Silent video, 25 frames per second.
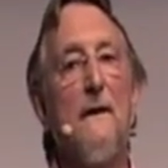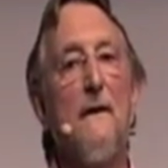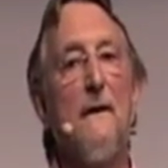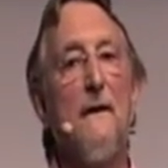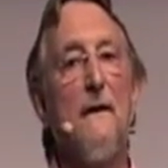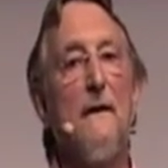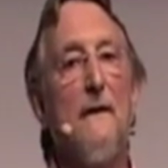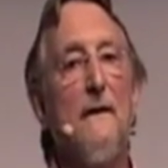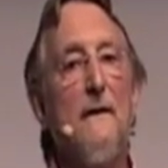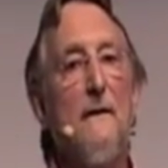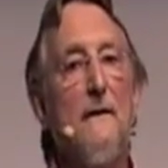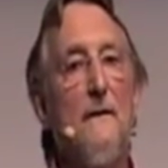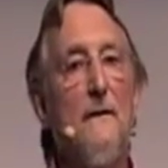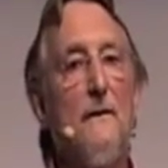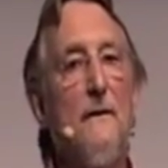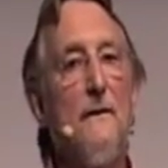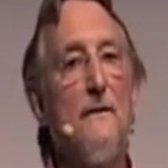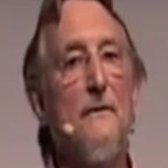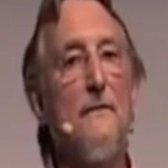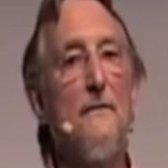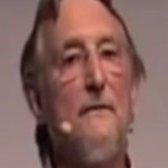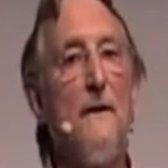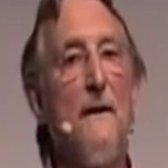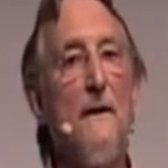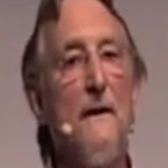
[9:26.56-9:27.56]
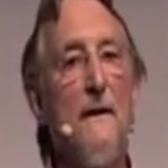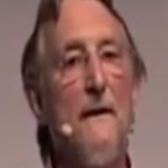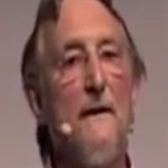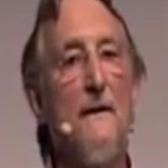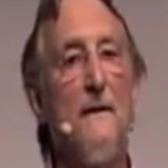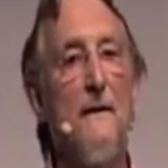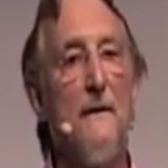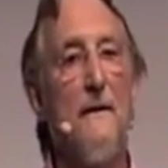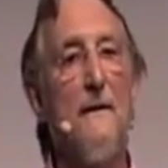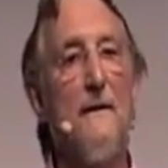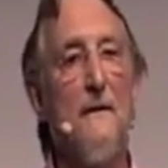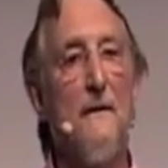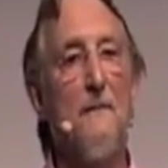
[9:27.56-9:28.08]
you can
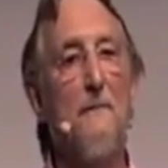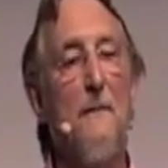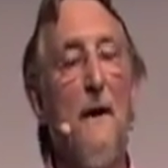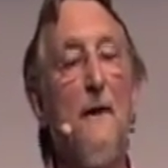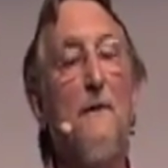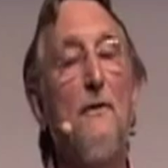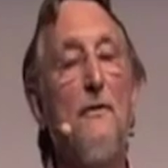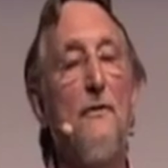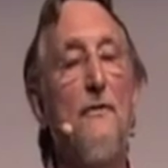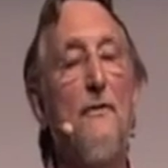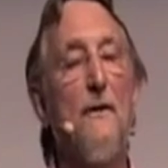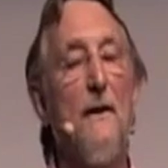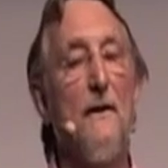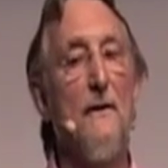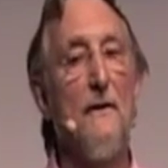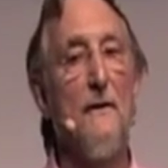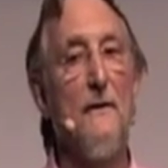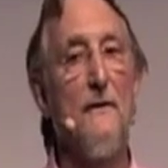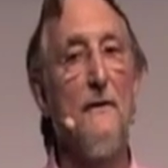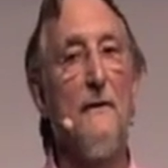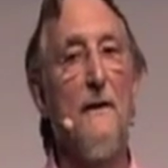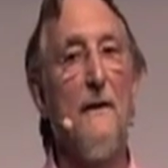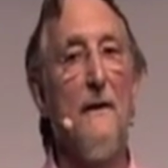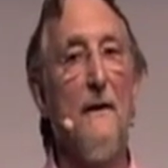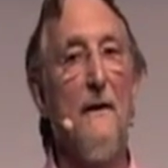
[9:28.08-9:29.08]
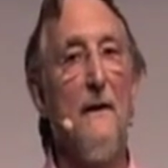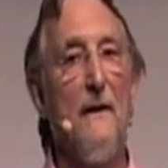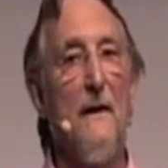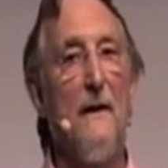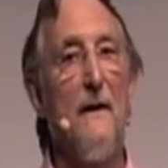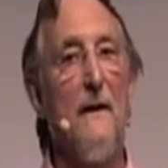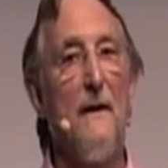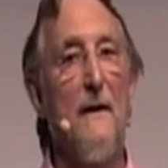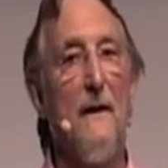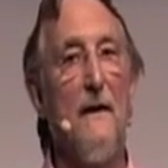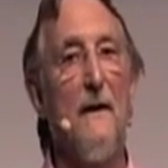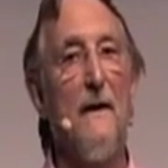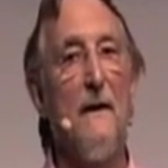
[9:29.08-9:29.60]
find both those
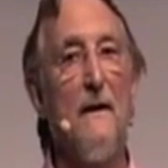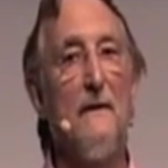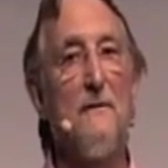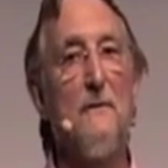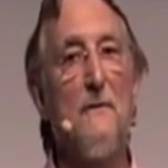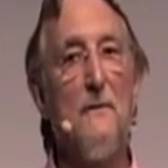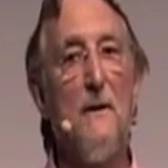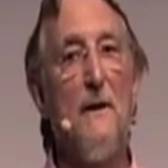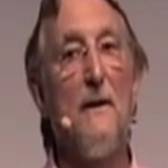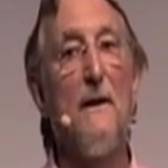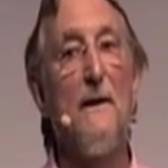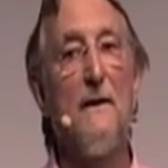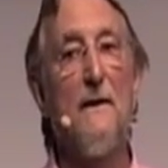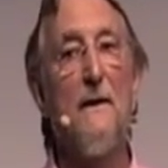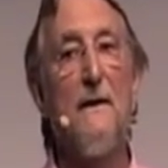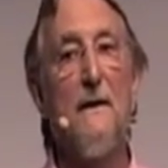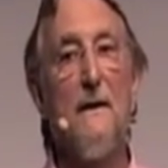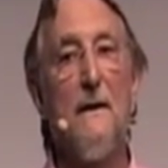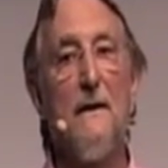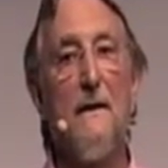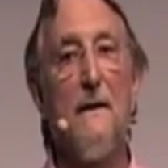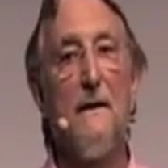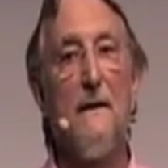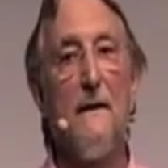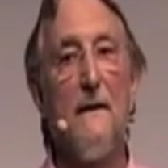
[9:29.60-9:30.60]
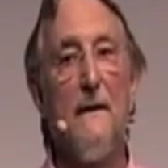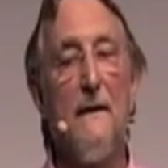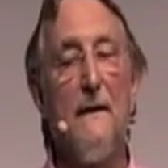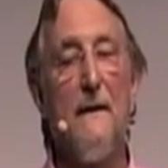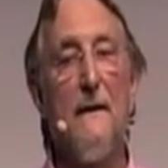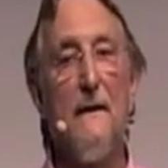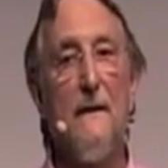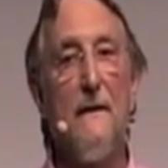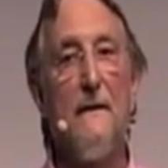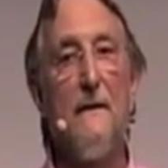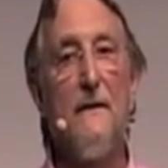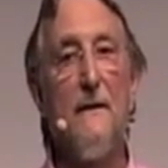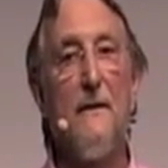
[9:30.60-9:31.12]
at work
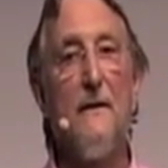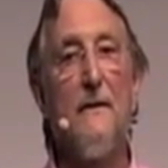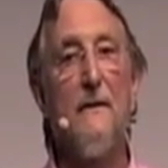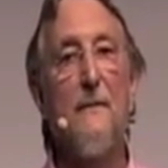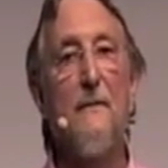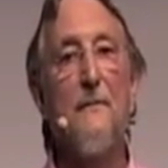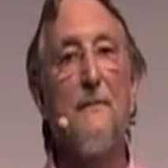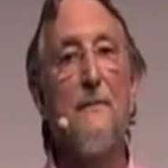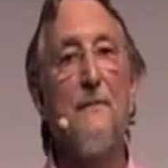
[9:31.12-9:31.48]
in you.